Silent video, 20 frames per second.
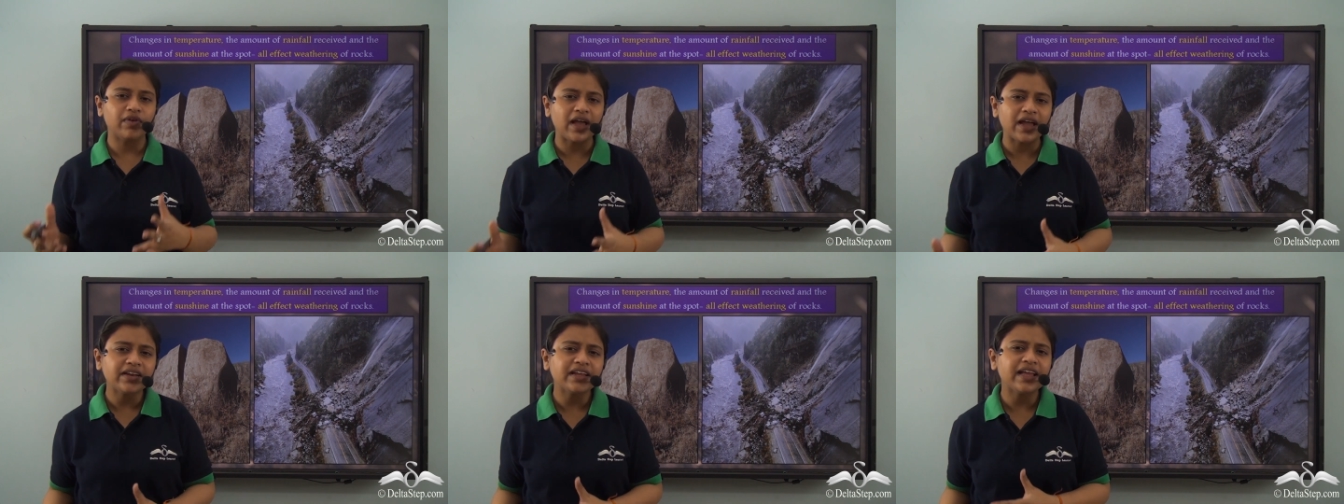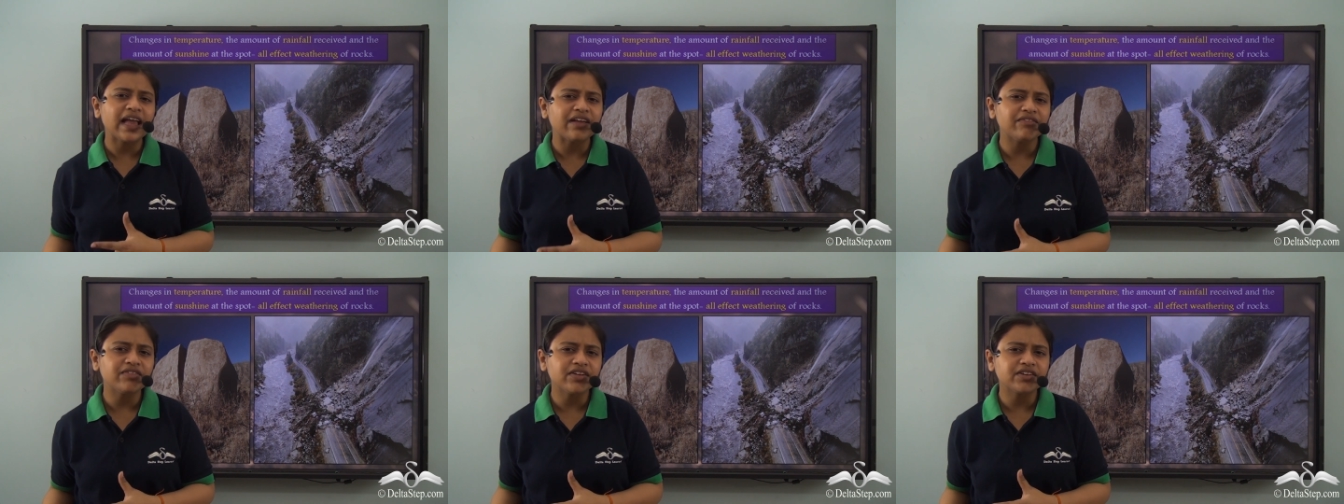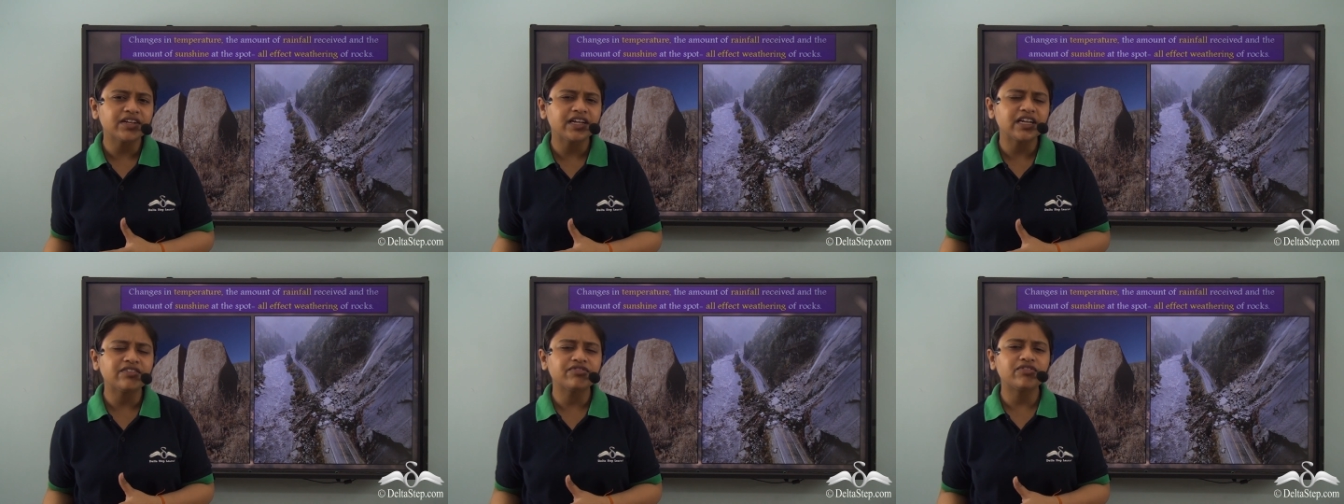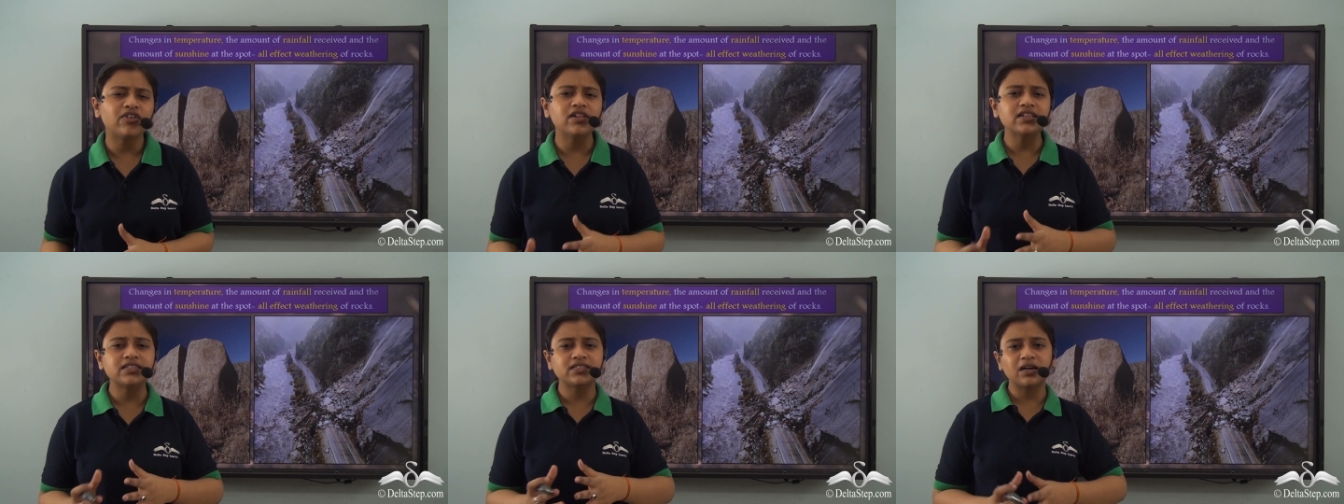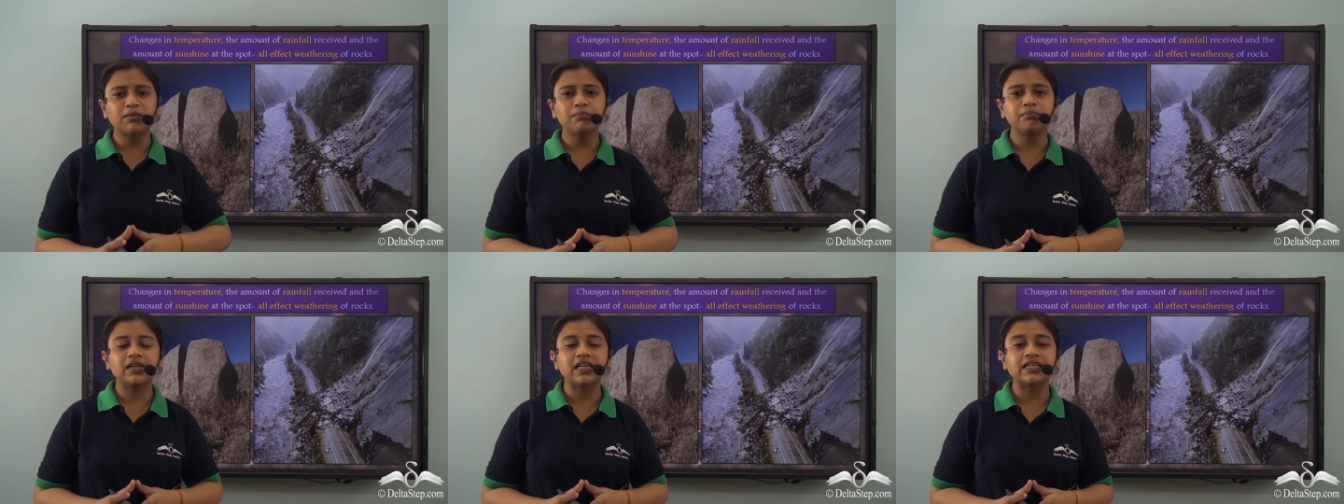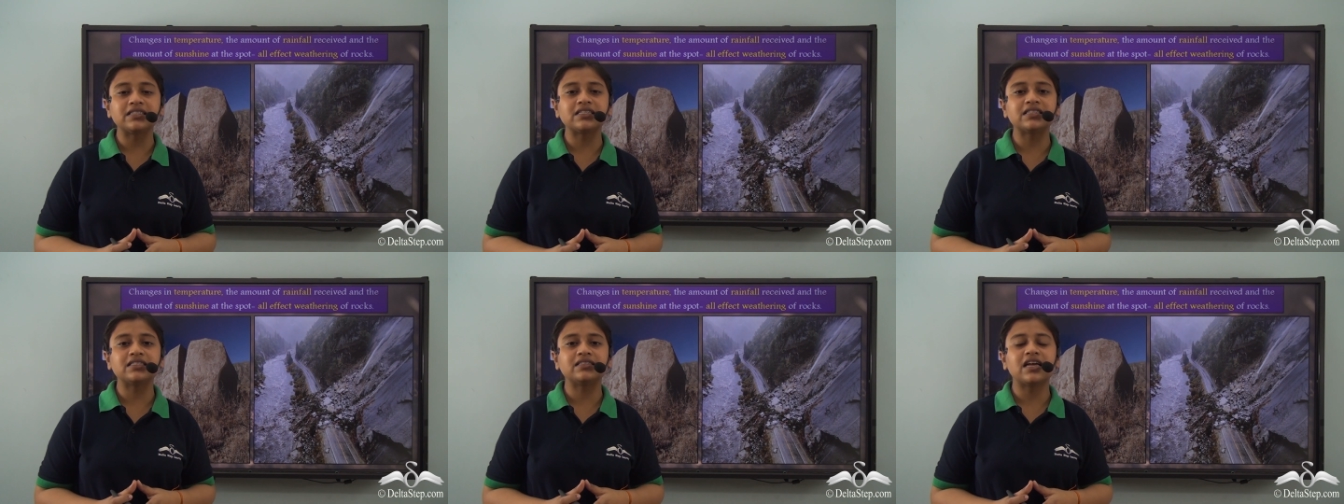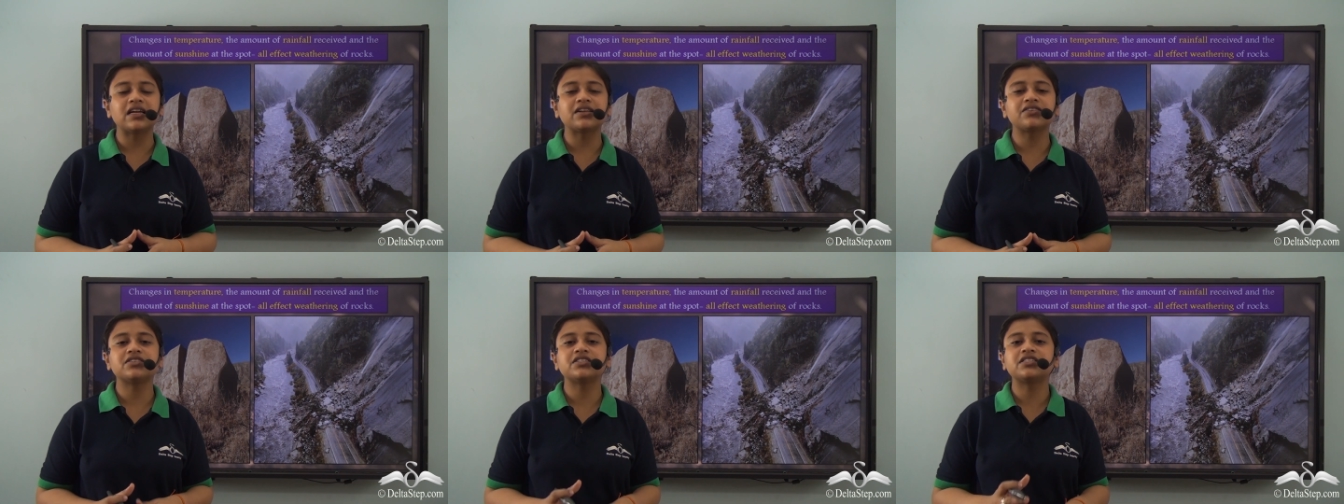very heavy rainfall, some places
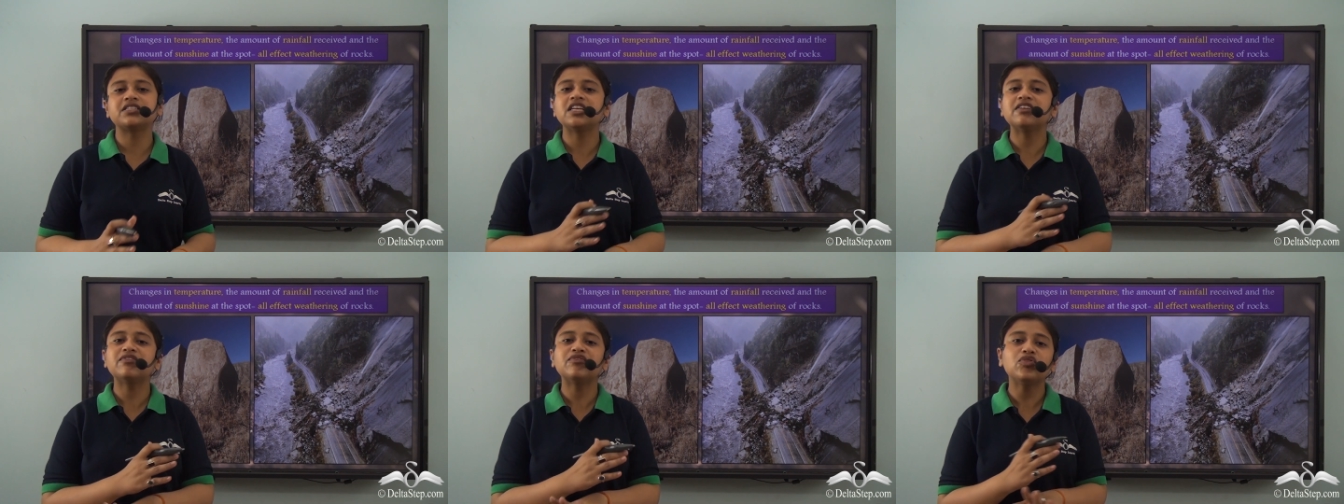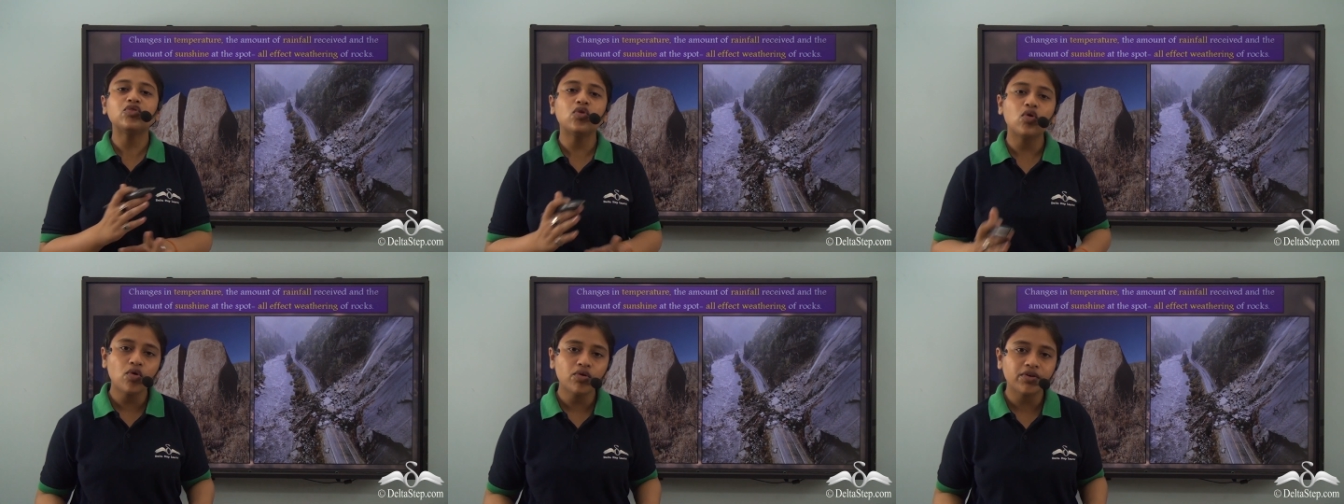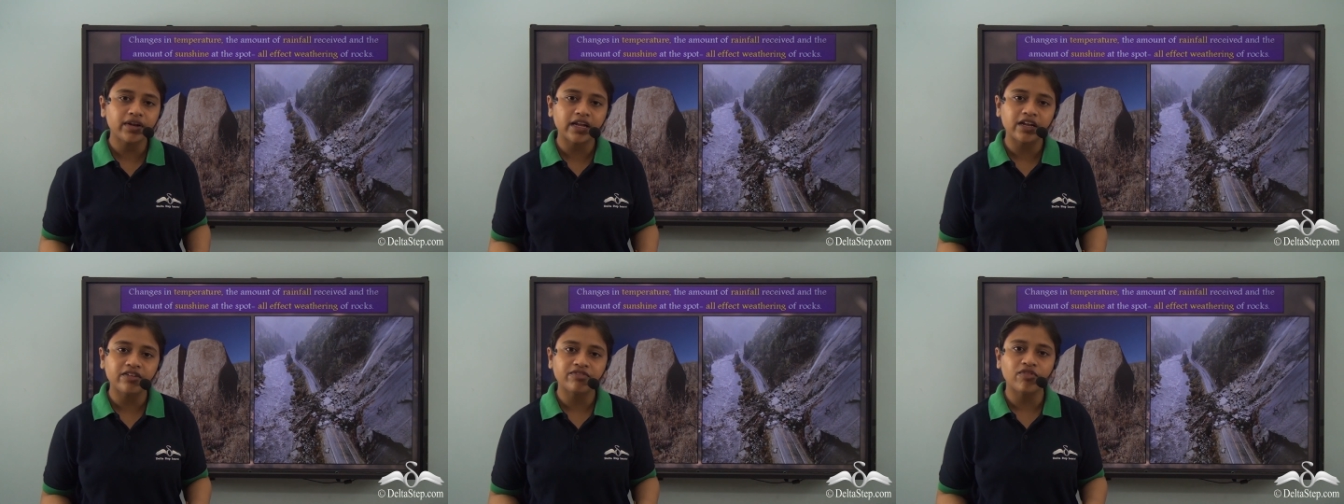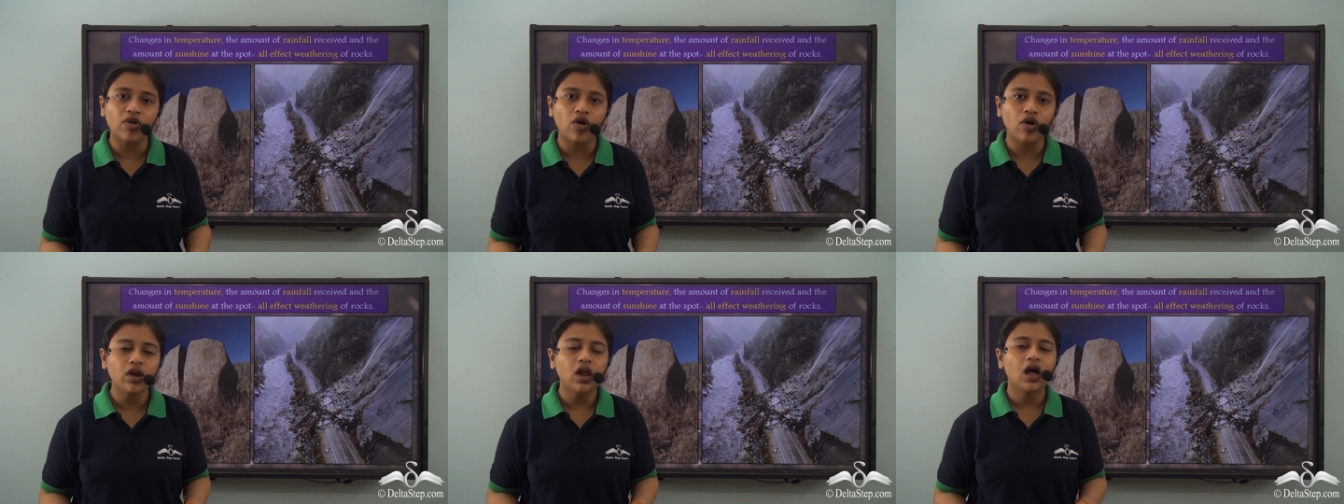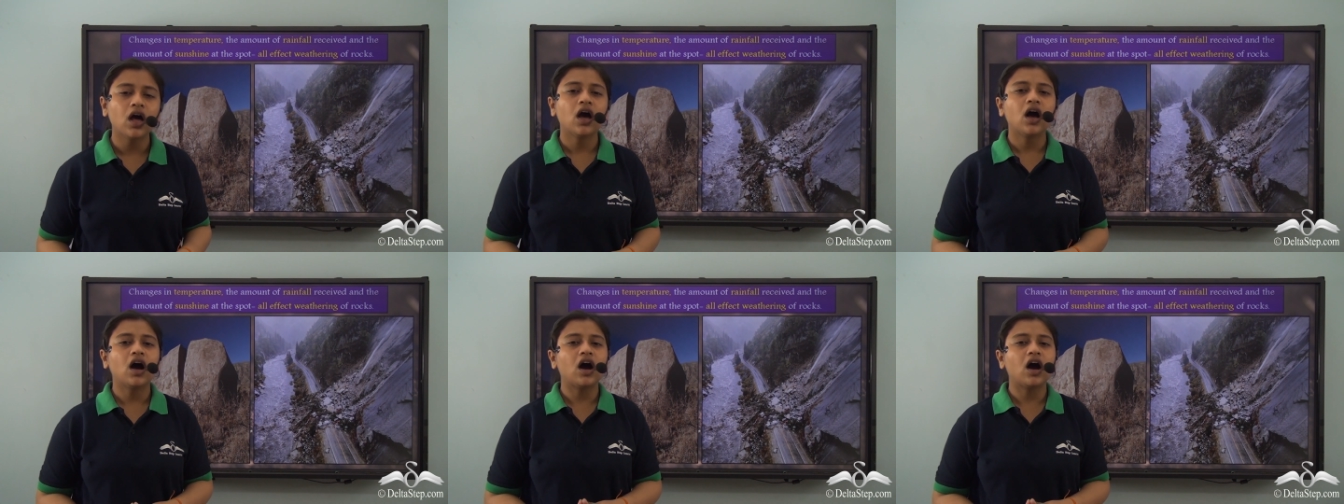that receive no rainfall